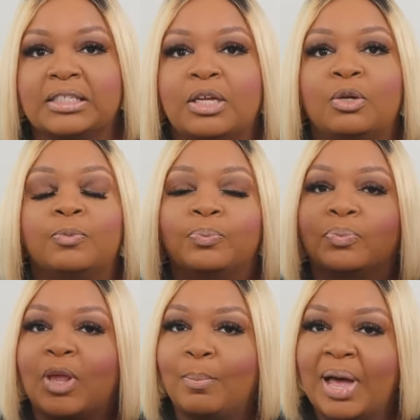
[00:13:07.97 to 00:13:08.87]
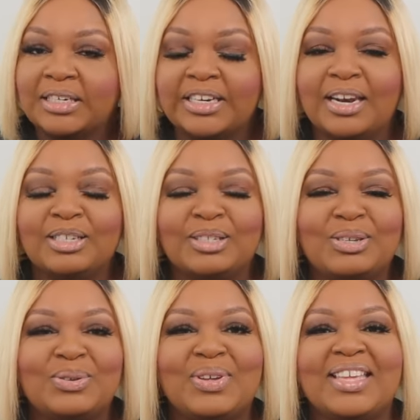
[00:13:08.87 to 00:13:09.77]
So my challenge to
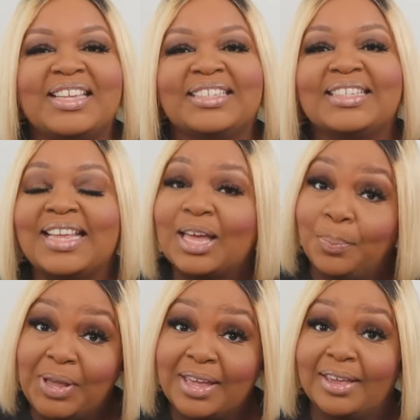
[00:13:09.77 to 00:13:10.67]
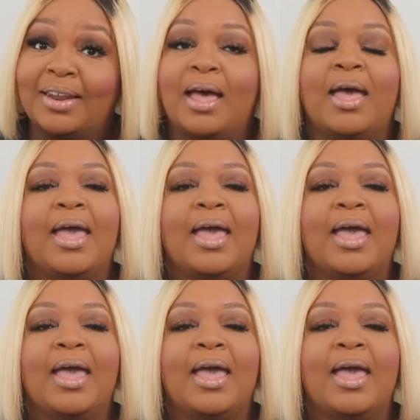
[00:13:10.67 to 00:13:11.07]
you is to take a pen